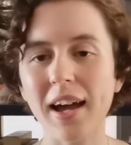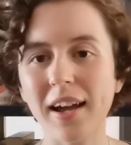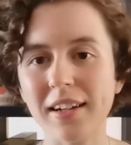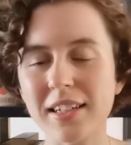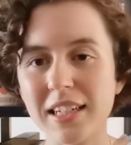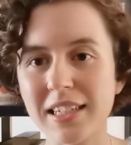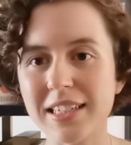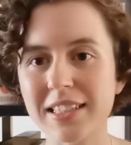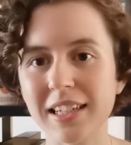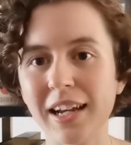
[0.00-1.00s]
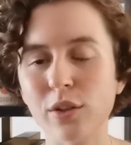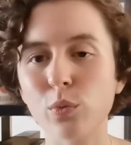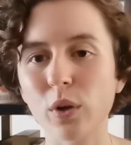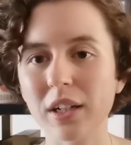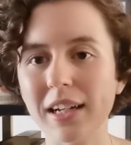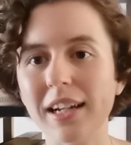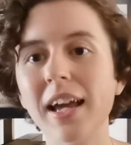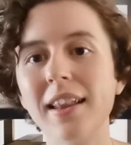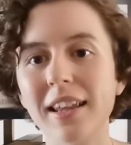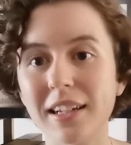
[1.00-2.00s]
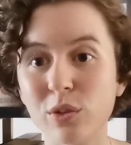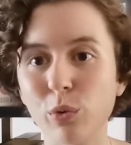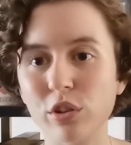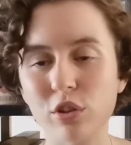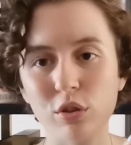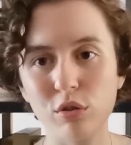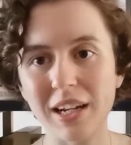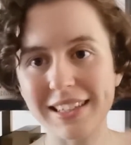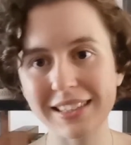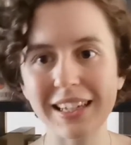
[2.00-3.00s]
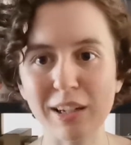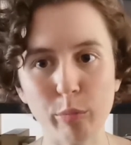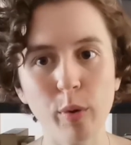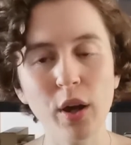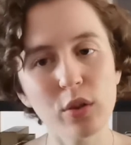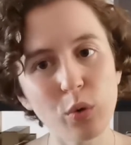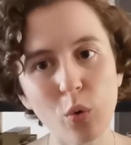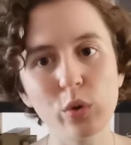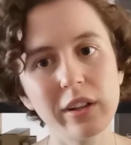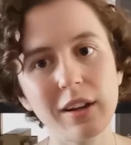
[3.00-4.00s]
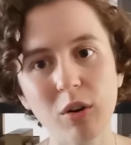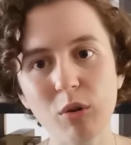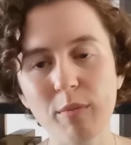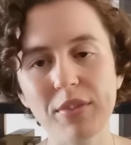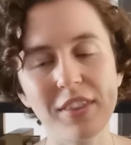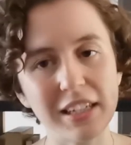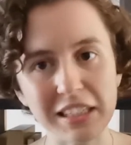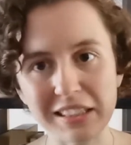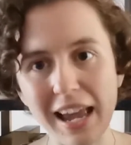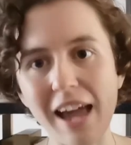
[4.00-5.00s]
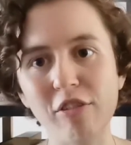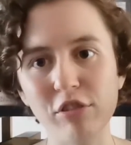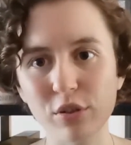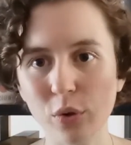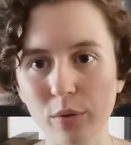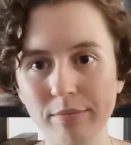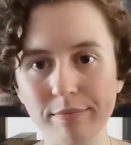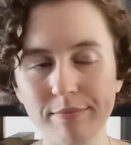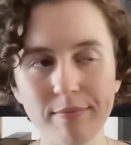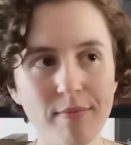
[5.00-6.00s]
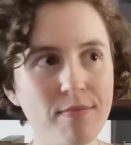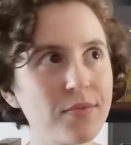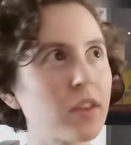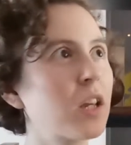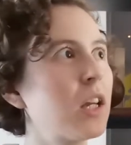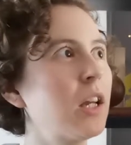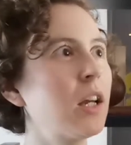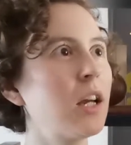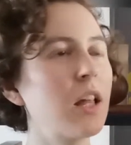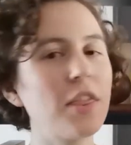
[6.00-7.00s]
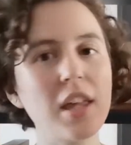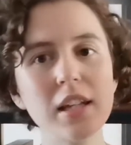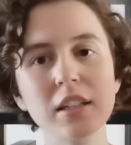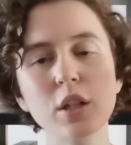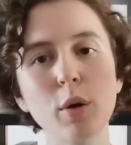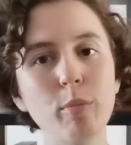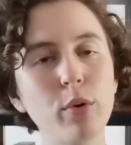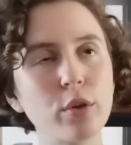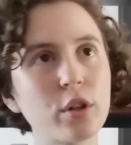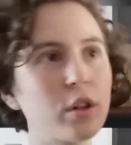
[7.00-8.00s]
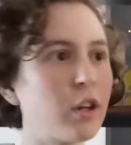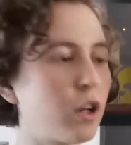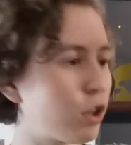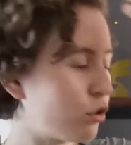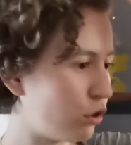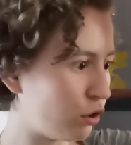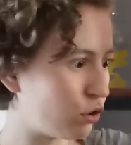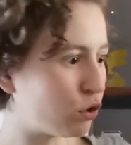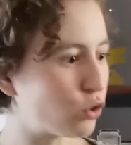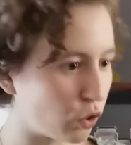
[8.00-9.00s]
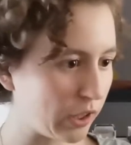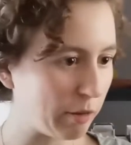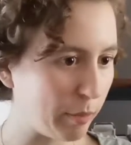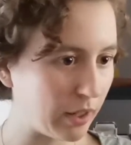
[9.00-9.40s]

and he decides one day that he wants to escape the only home that he's ever known. This book destroyed